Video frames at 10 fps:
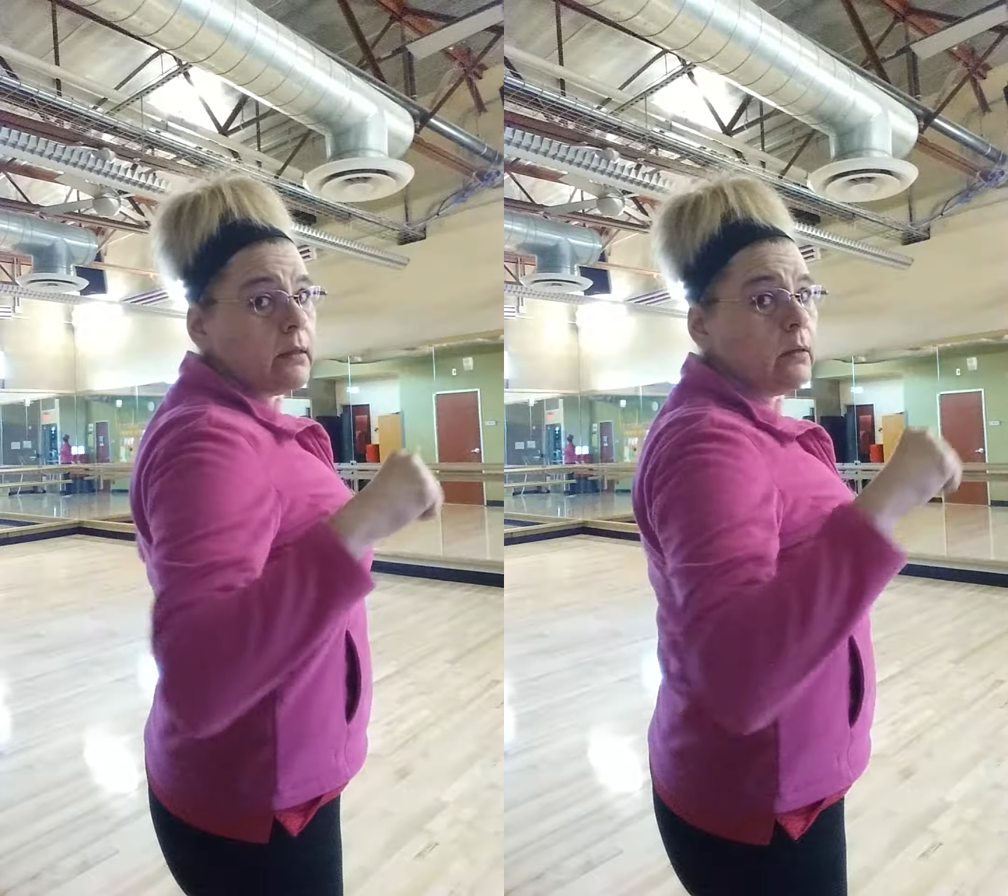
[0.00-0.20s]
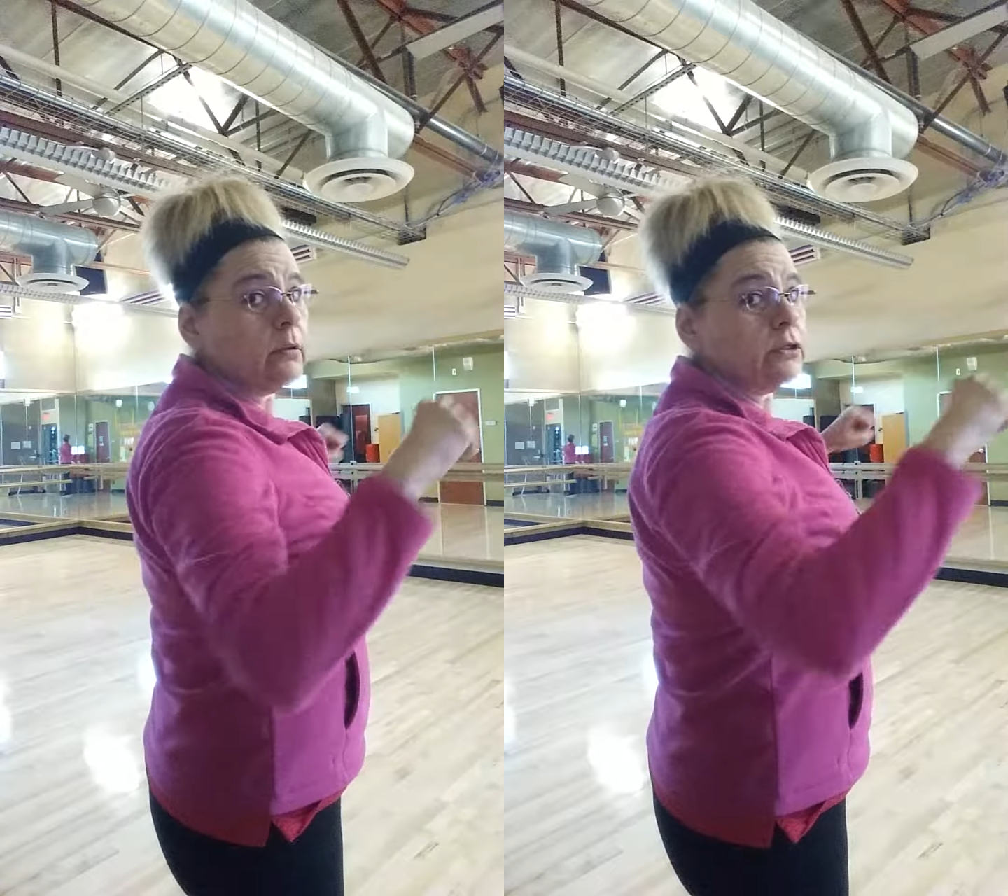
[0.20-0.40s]

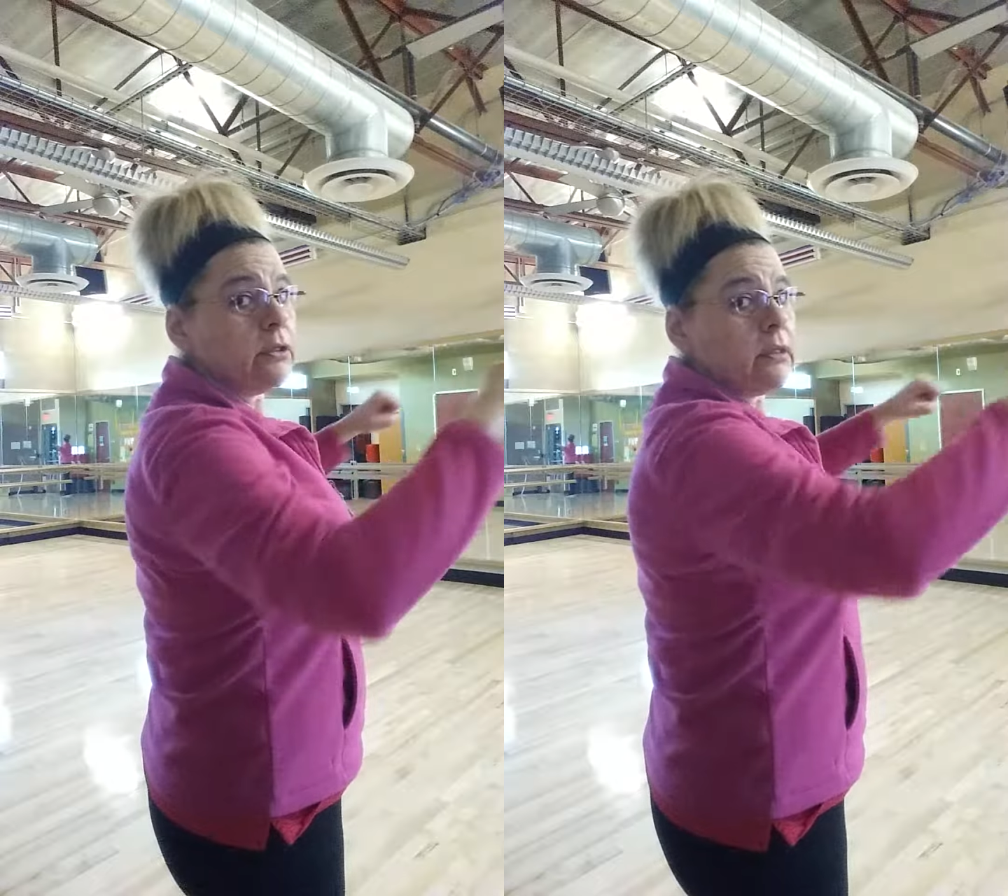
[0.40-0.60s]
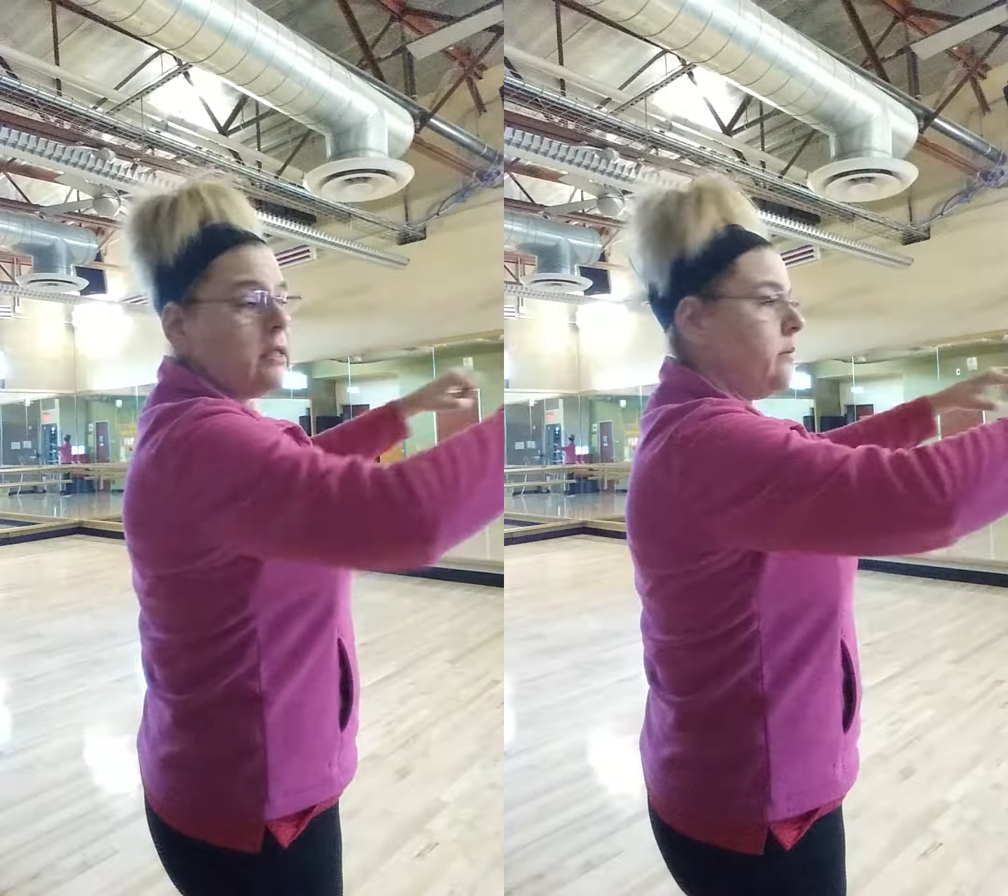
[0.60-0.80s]
Now I want
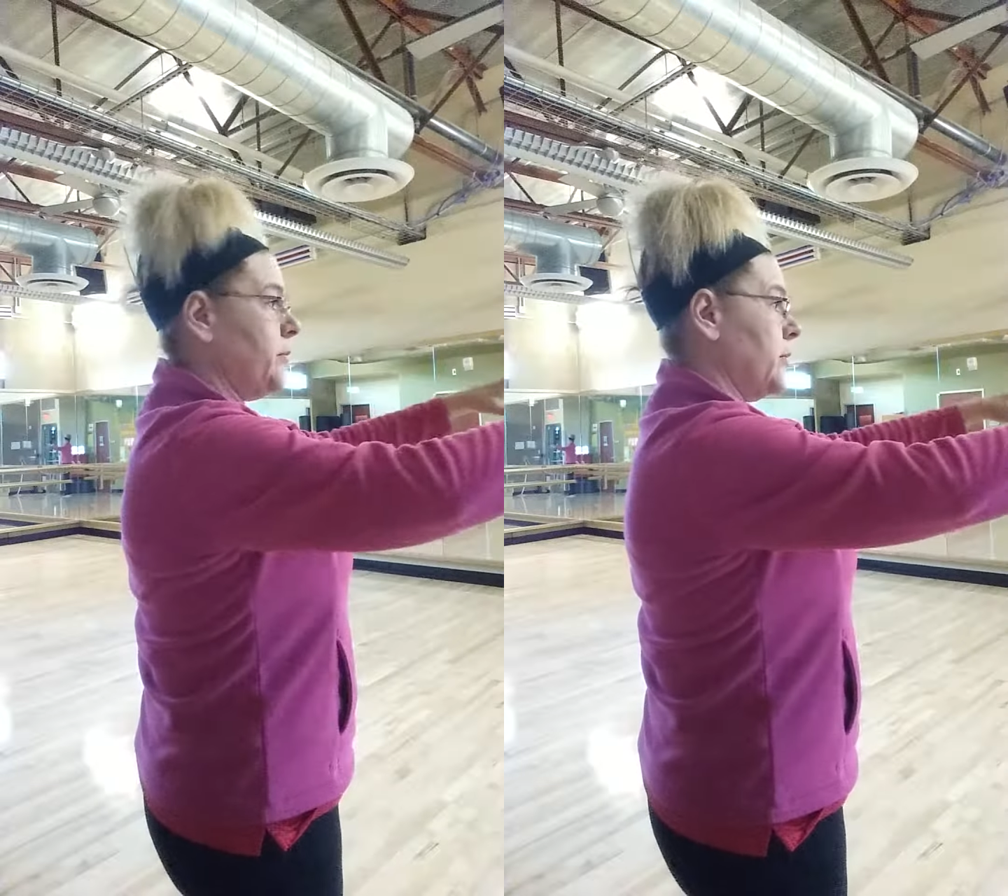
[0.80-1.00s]
you to keep